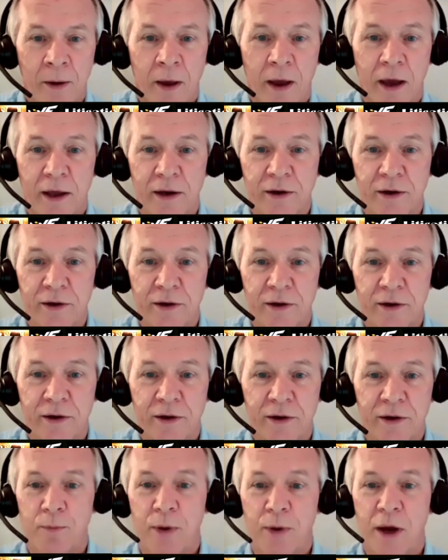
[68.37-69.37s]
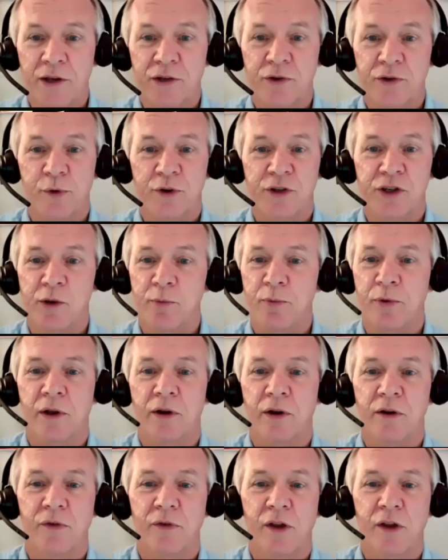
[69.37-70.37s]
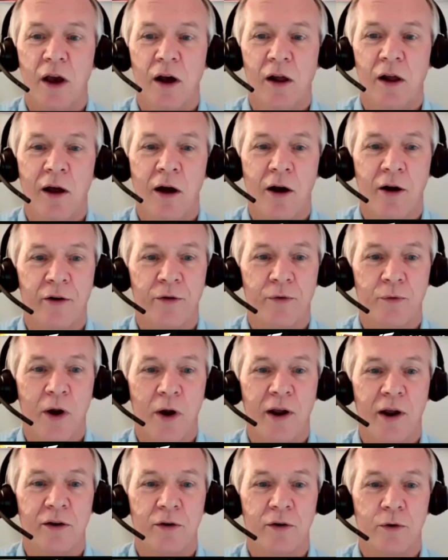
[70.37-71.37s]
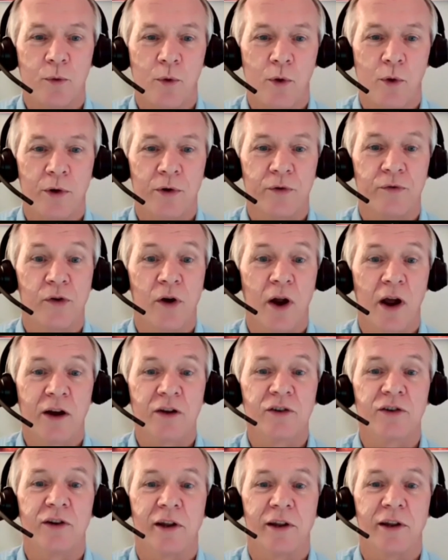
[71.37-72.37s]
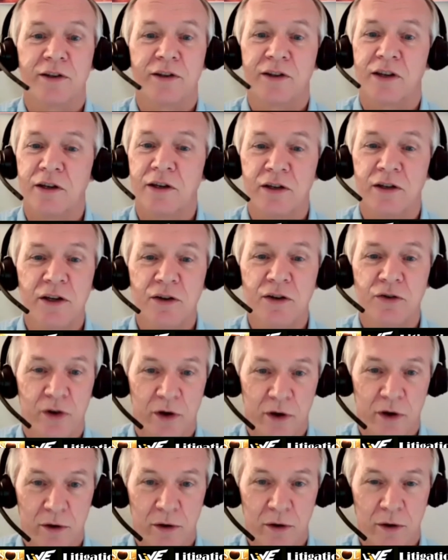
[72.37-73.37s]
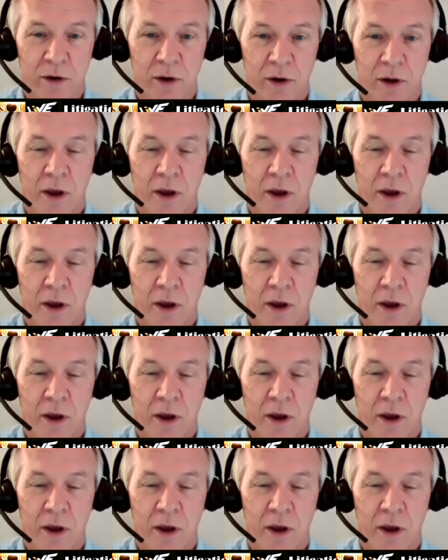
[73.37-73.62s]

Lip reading: and is a past recipient of the L. Hart Wright Award for Excellence in Teaching.